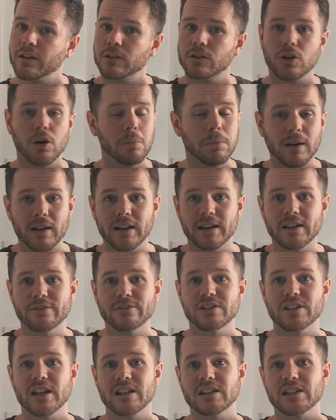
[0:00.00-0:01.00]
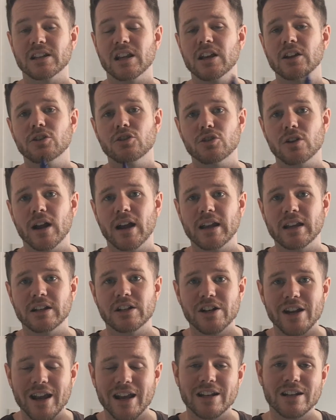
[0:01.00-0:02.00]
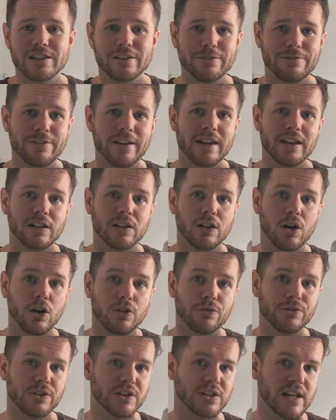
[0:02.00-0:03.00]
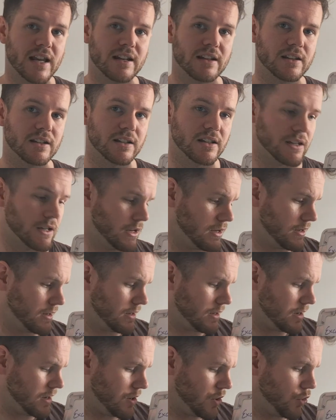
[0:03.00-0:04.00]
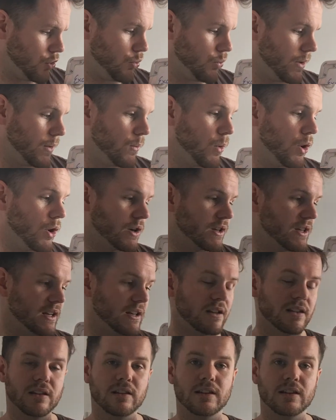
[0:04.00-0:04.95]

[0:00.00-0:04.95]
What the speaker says: Completely different sentences. Try and change the feel of the sentence. We walked into the